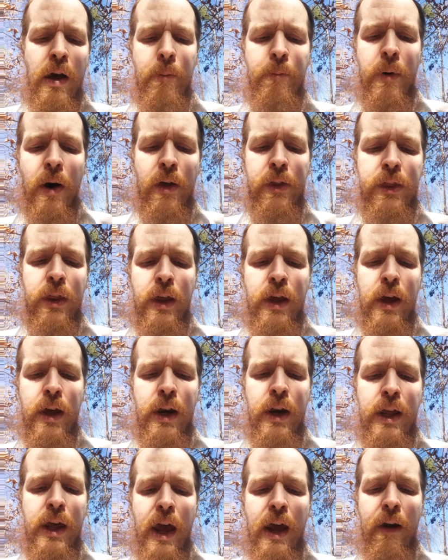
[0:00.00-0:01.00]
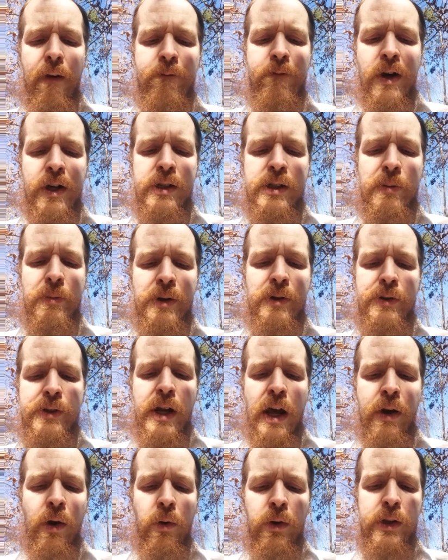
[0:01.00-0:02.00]
but indicate festivals
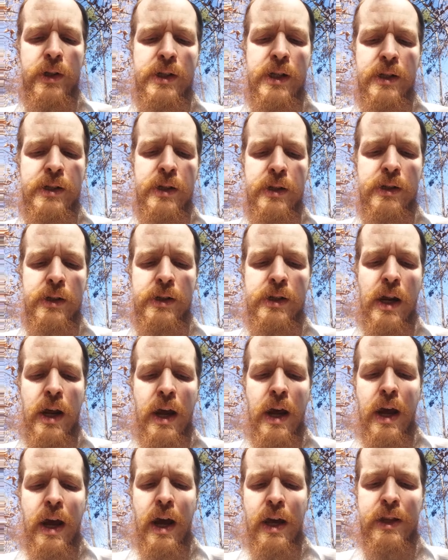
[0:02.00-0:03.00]
and holy seasons, and